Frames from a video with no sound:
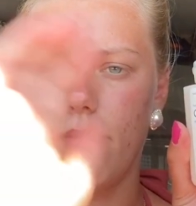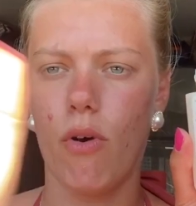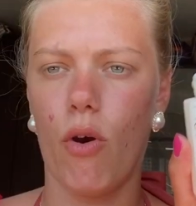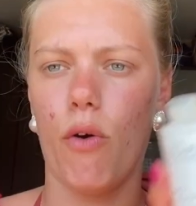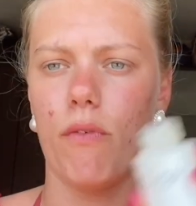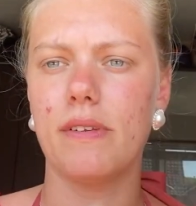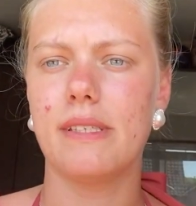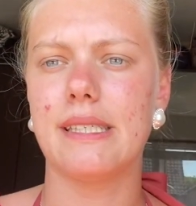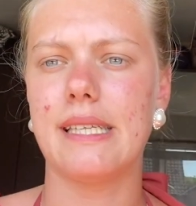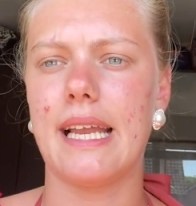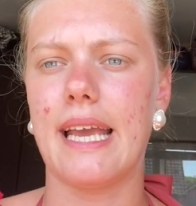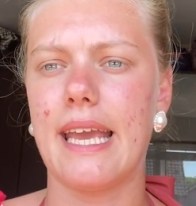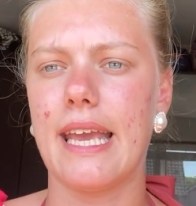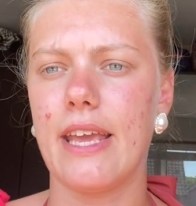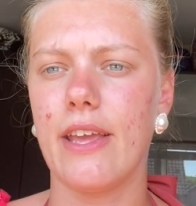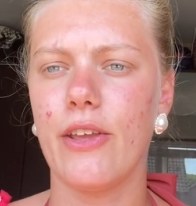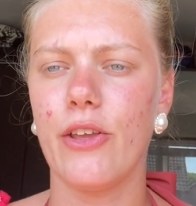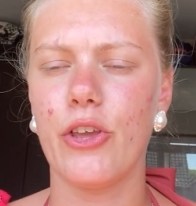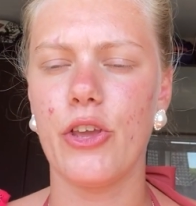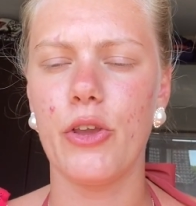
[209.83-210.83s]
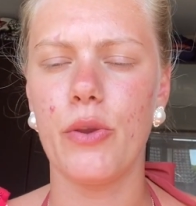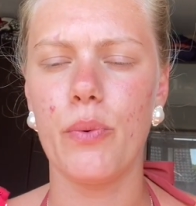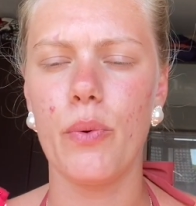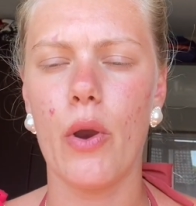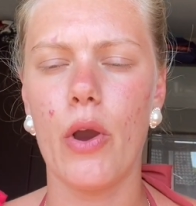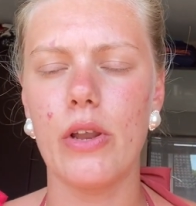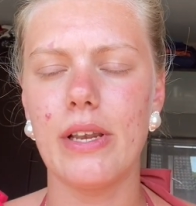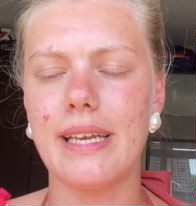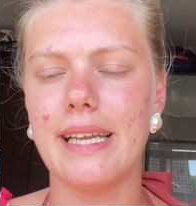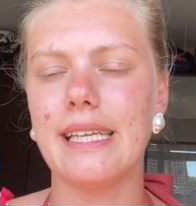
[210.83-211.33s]
obviously
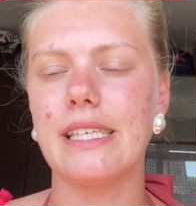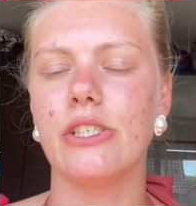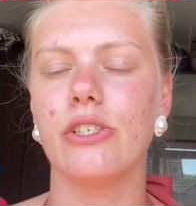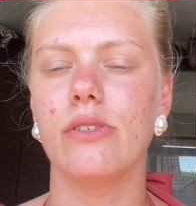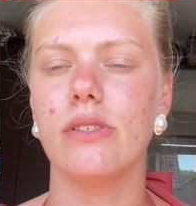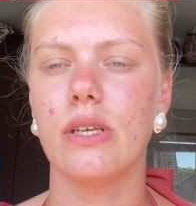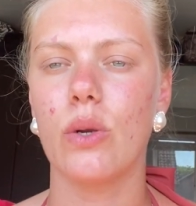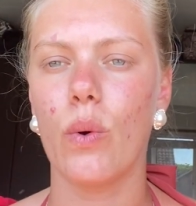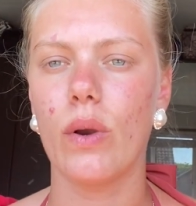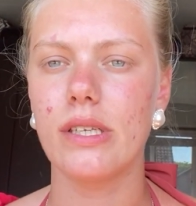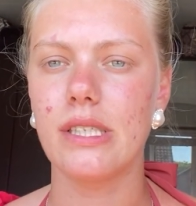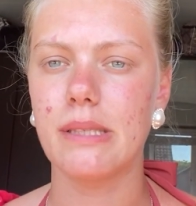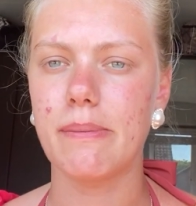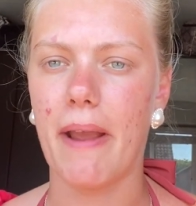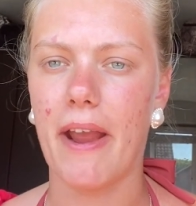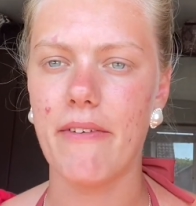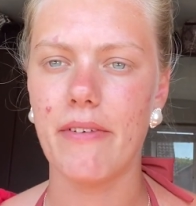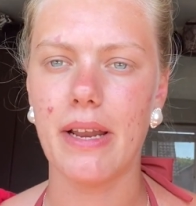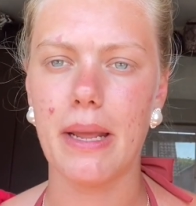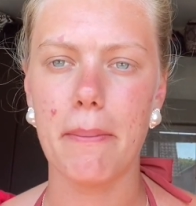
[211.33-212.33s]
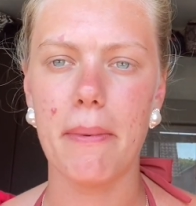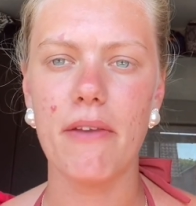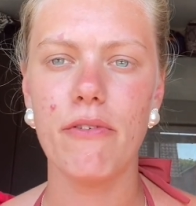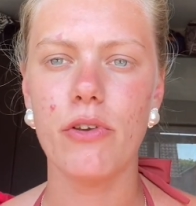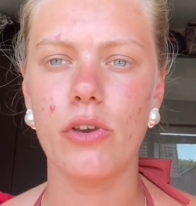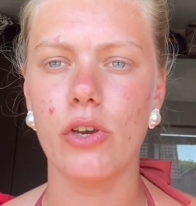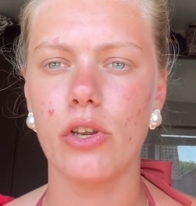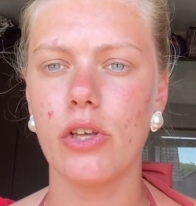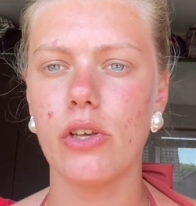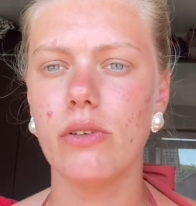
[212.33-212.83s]
you need to use it quite sparingly, but if
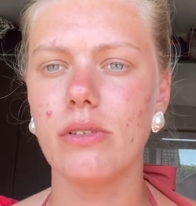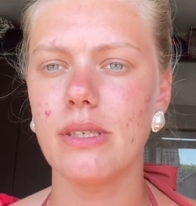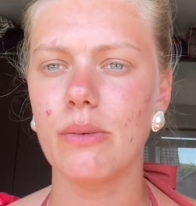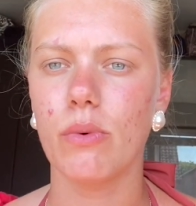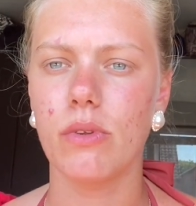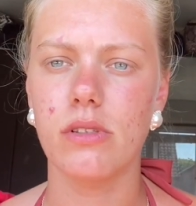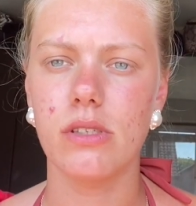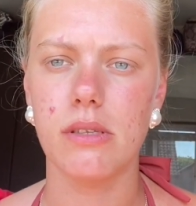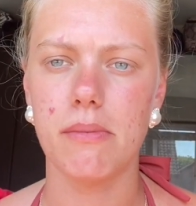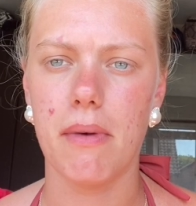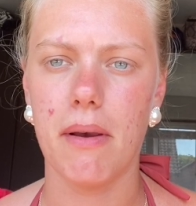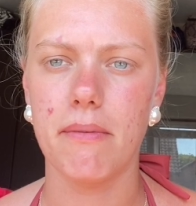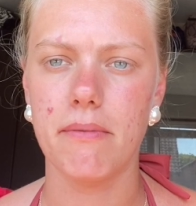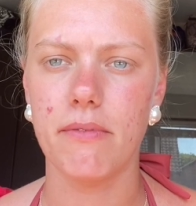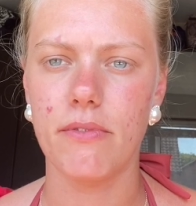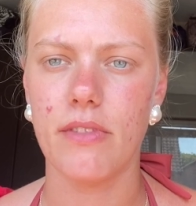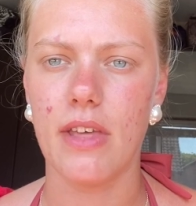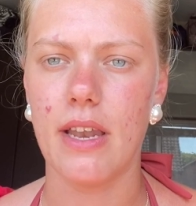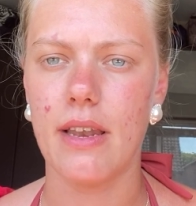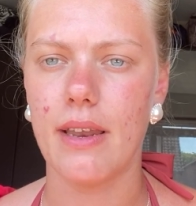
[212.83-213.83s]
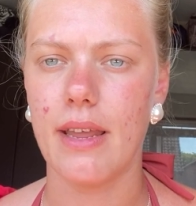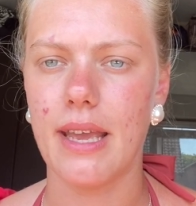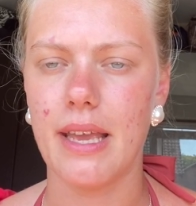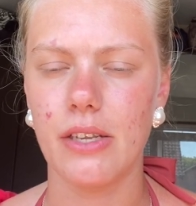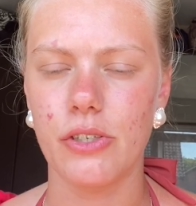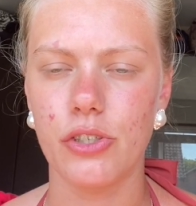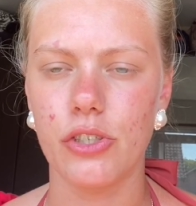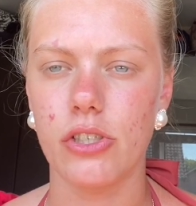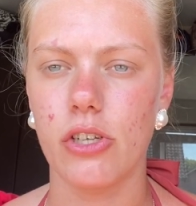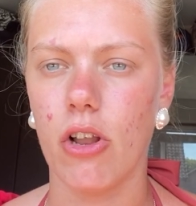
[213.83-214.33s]
you're going to use it once a month, then
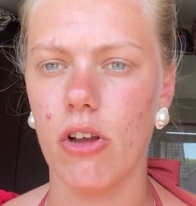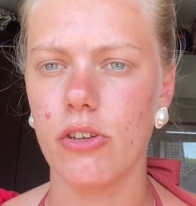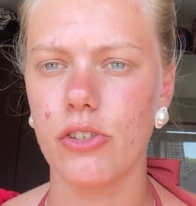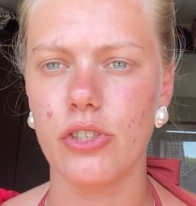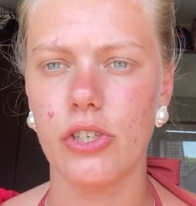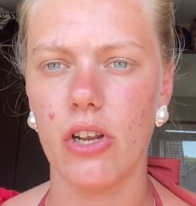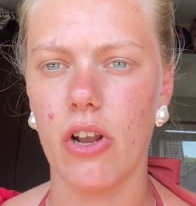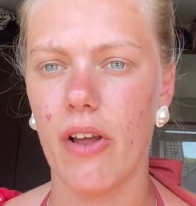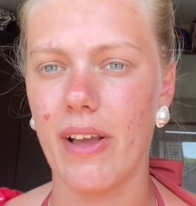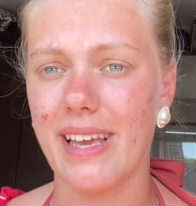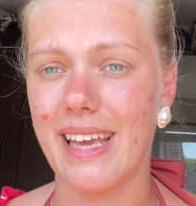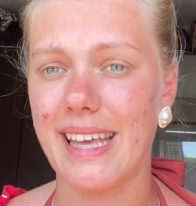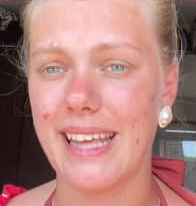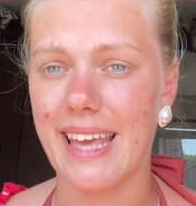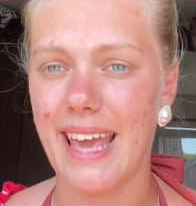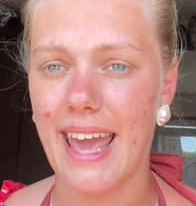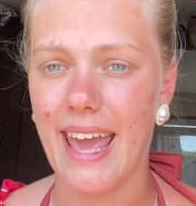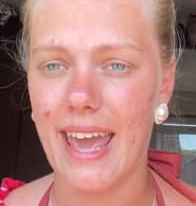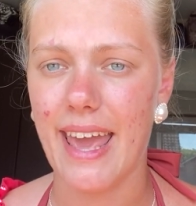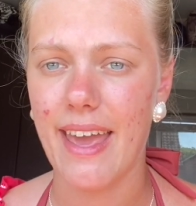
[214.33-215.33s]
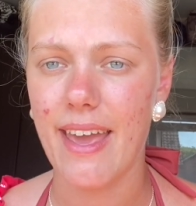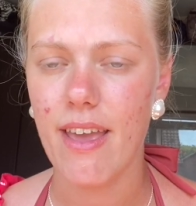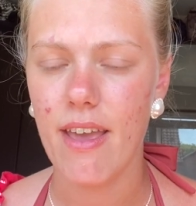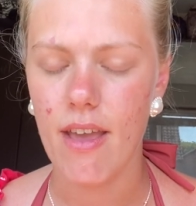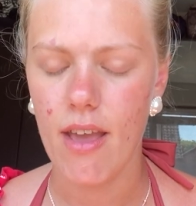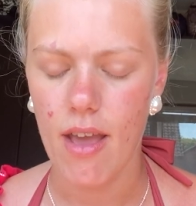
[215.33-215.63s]
it should last you like a year.